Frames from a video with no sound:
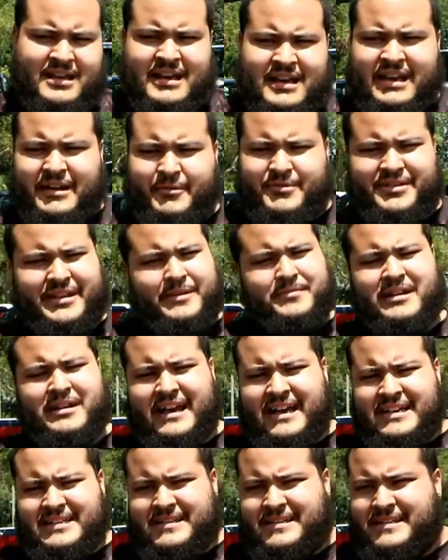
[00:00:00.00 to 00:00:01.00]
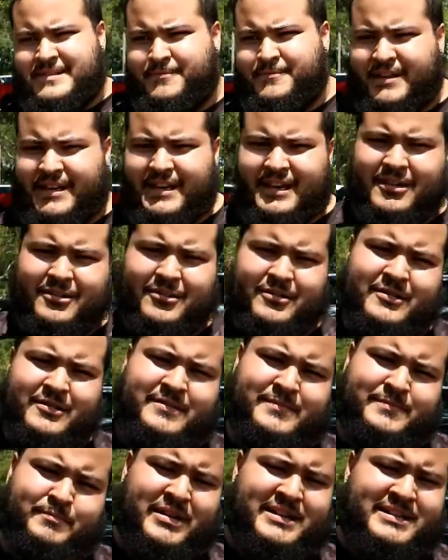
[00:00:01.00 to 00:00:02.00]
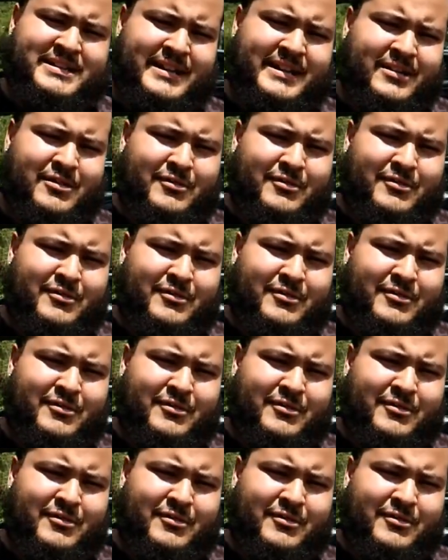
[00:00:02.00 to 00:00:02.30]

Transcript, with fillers: Hey, what's up, guys? This is Miguel, president,